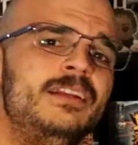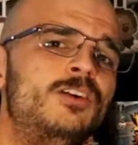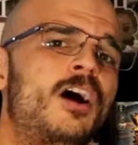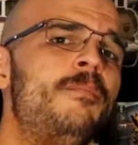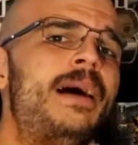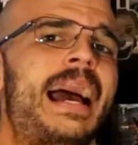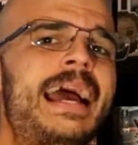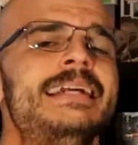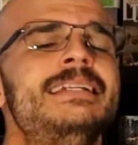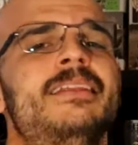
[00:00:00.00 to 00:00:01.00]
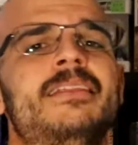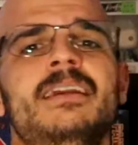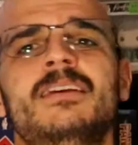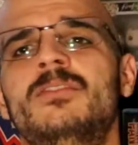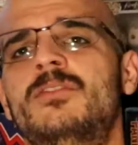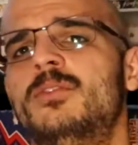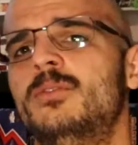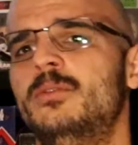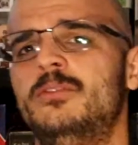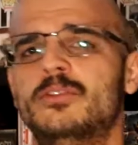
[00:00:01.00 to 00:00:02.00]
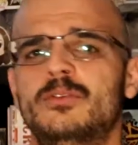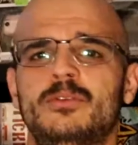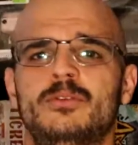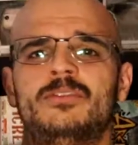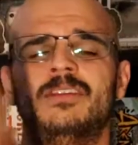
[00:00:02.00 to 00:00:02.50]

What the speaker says: top 8 things to do